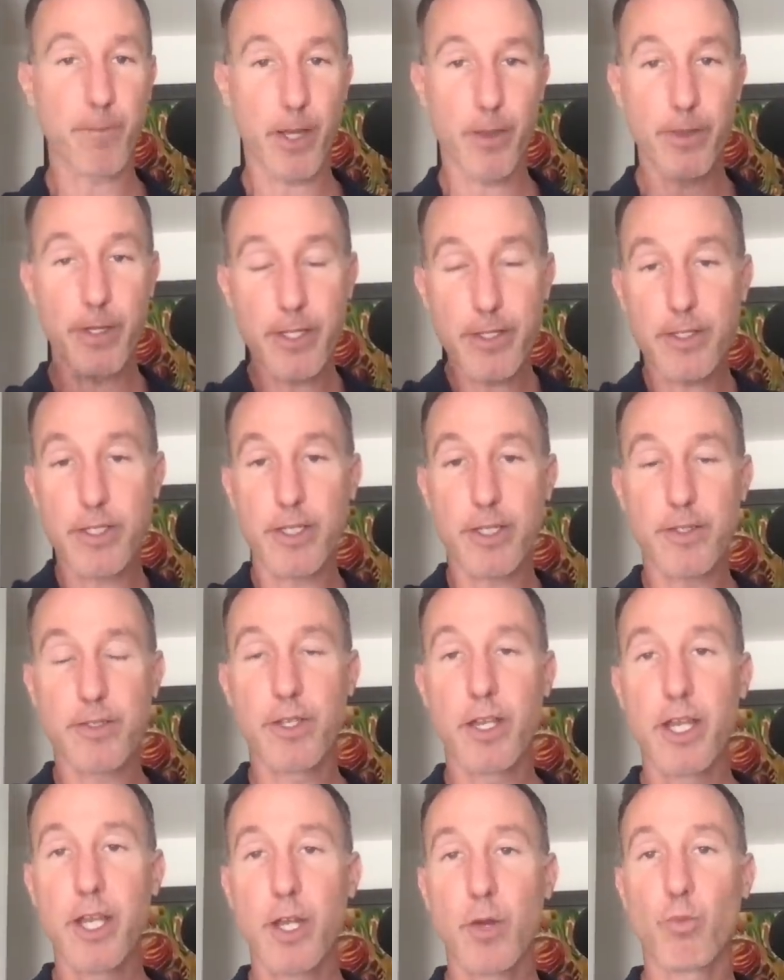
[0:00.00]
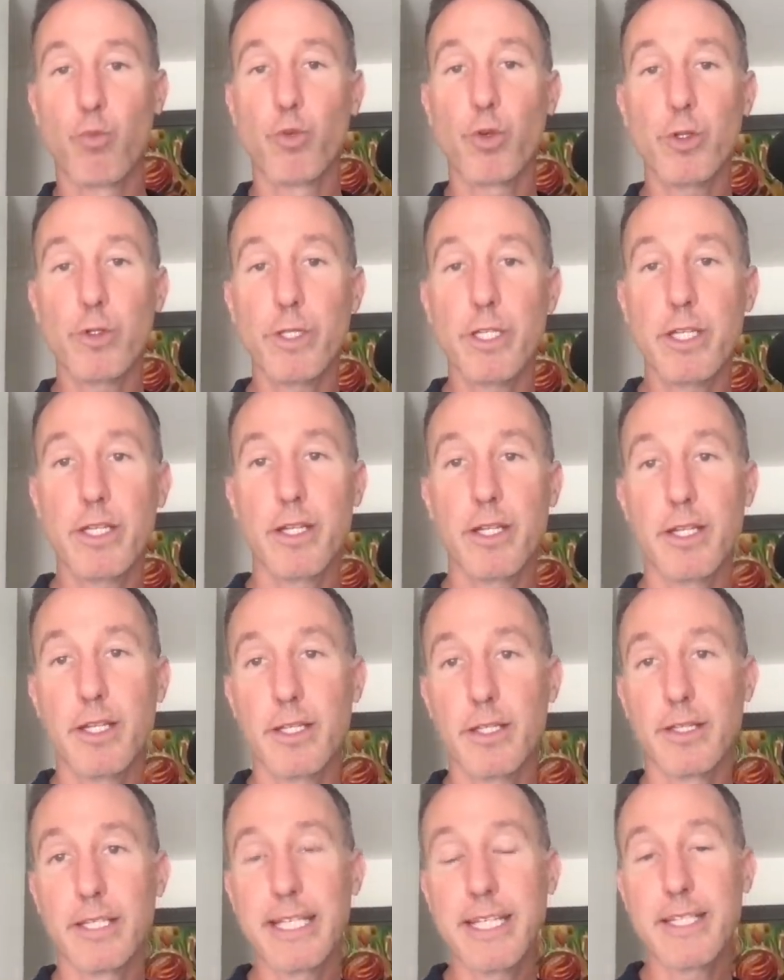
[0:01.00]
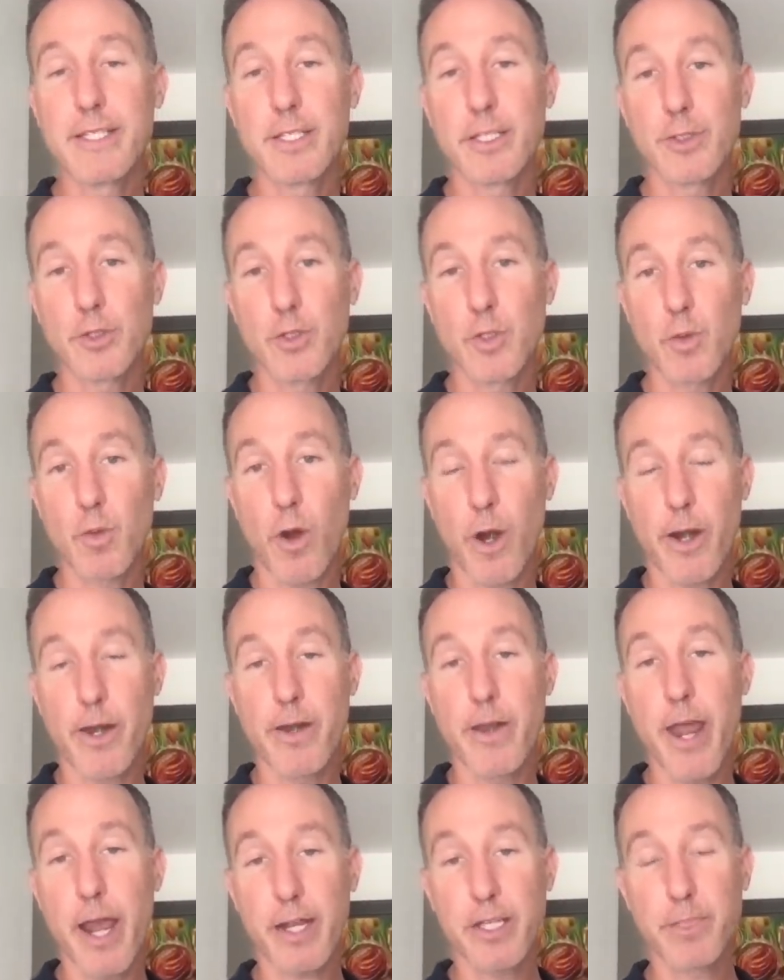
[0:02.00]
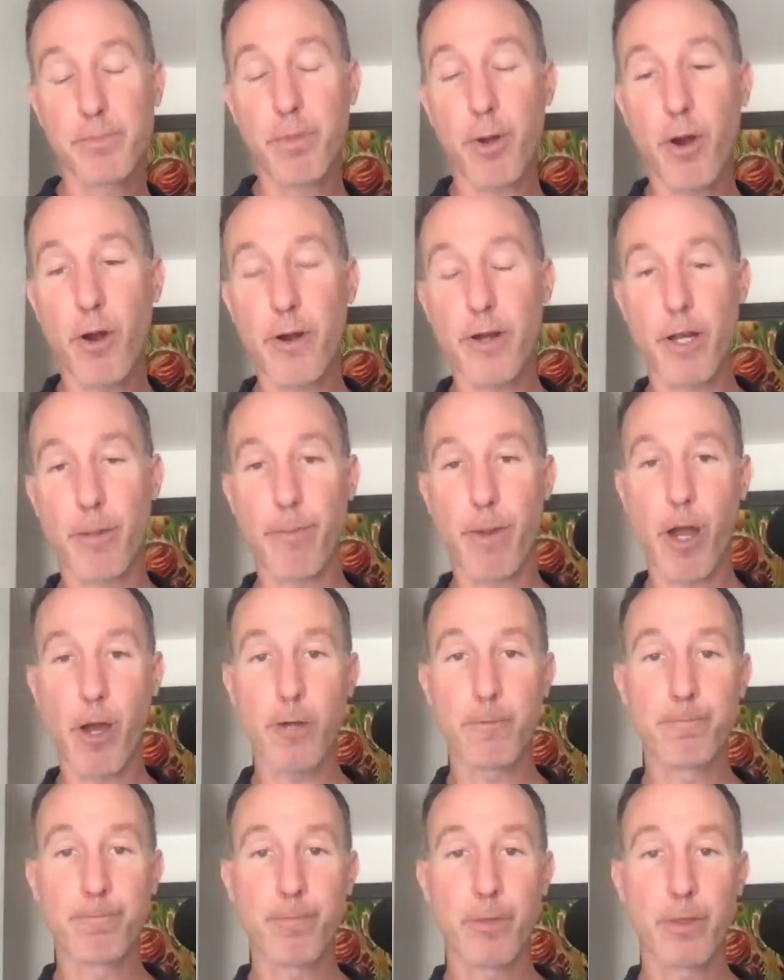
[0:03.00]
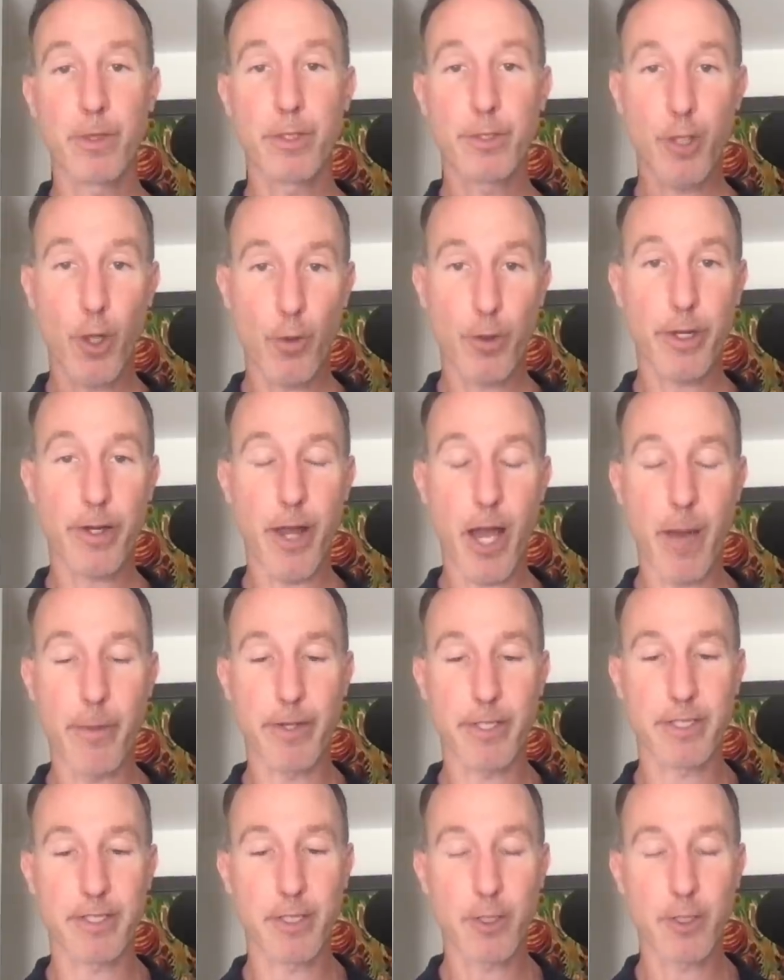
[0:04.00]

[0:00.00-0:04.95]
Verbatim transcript: And this is really leads into our next part about the tokenomics.